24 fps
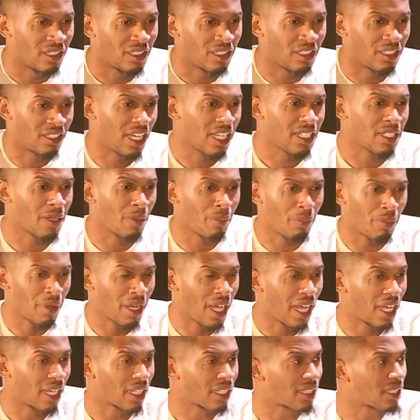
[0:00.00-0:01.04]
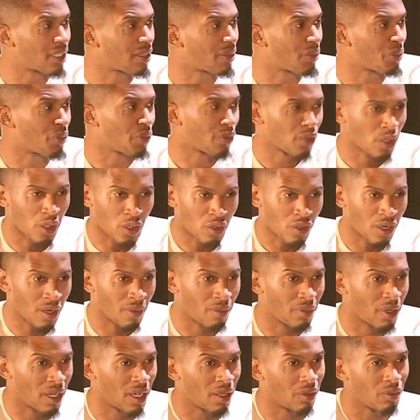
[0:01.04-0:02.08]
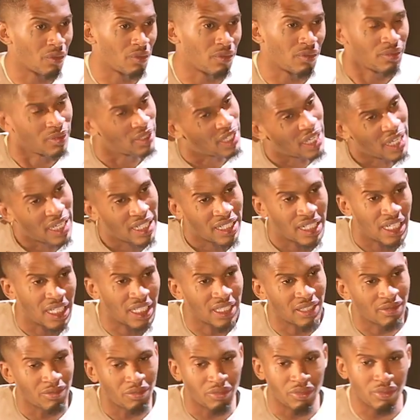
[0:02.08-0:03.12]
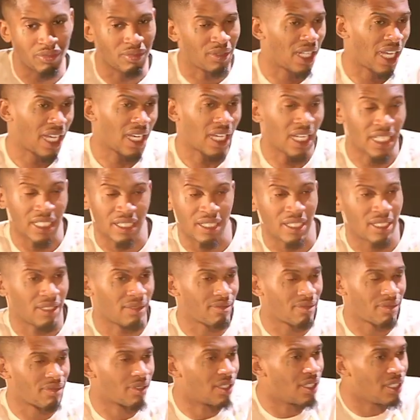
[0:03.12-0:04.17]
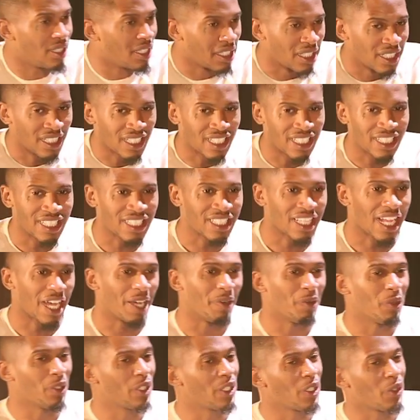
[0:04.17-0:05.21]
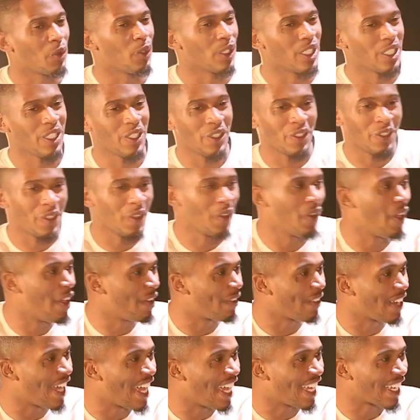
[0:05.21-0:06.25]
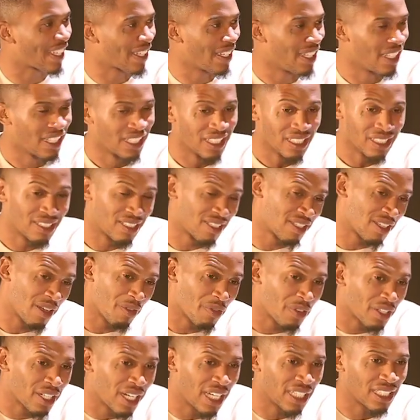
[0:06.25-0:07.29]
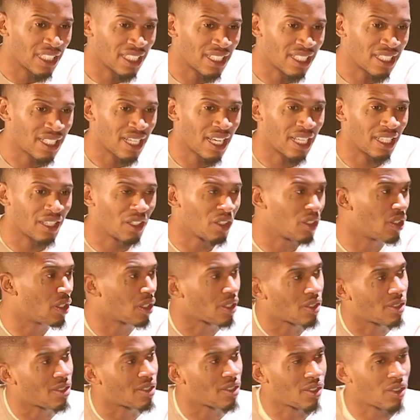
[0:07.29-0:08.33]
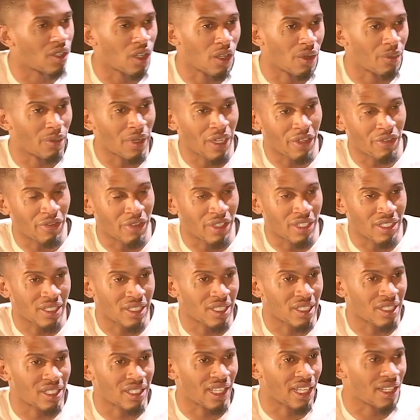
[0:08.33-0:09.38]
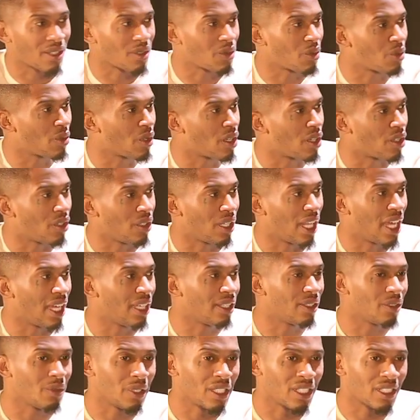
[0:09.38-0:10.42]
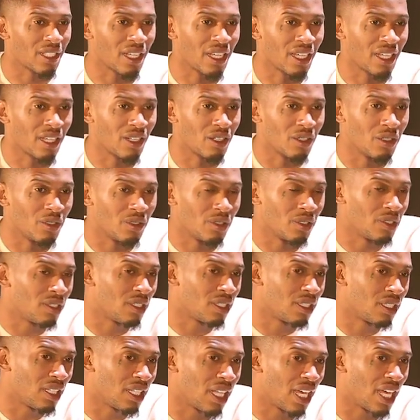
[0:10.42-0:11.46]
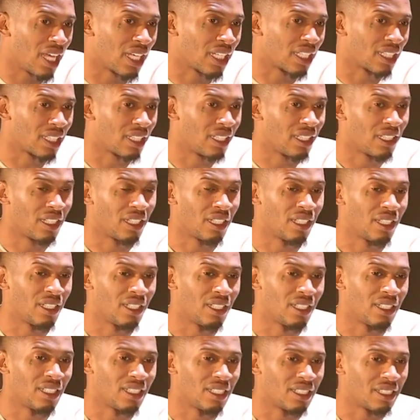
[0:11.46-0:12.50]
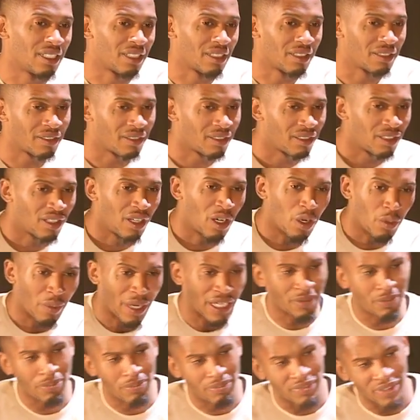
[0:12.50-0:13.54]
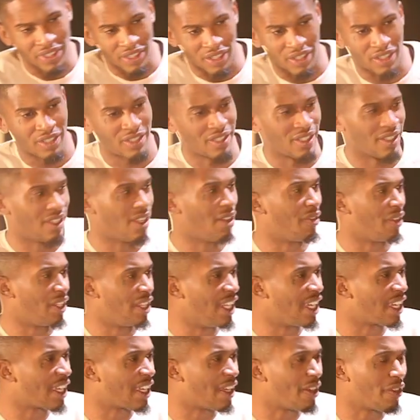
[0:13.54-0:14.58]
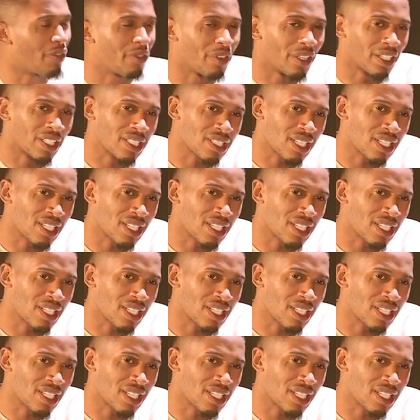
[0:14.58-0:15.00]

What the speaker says: that's a black program, but I like it's like what do you do if like something like The Intent or Top Boy, for instance, does well? Like, do we say, oh, like, oh, but it's, it's another negative thing? It's